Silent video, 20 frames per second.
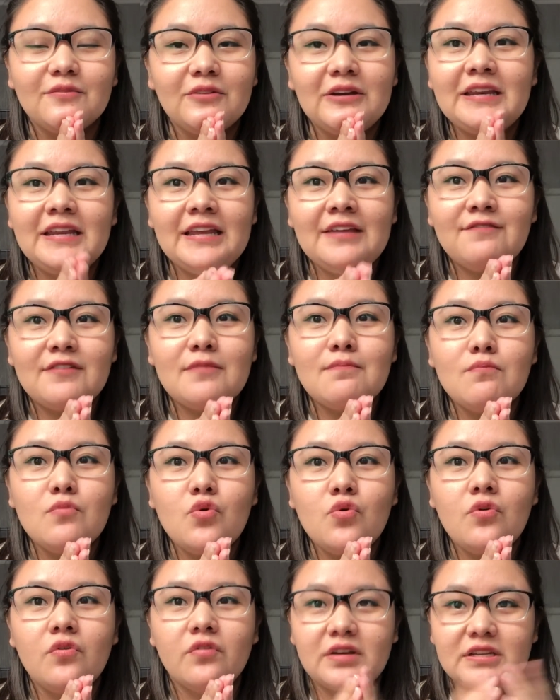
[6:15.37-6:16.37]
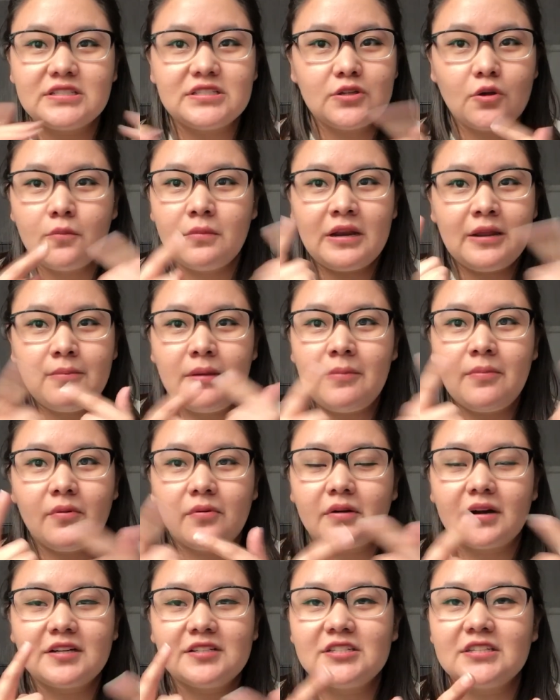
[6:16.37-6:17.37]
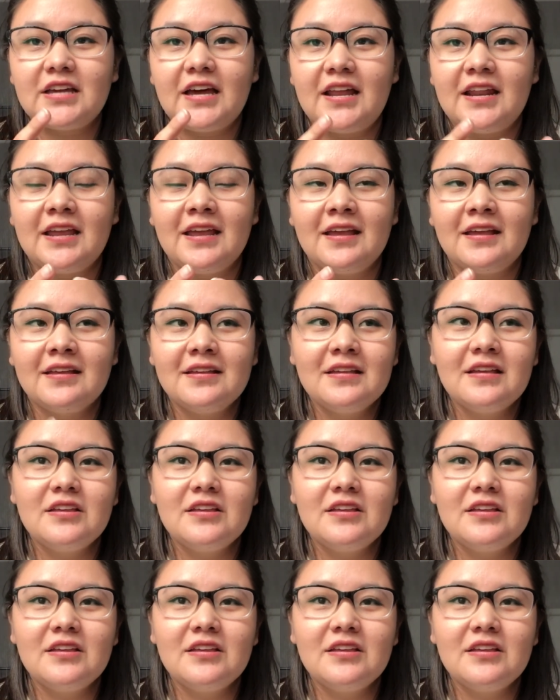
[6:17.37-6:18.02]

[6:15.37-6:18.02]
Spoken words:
we didn't even move because so many people were just cutting.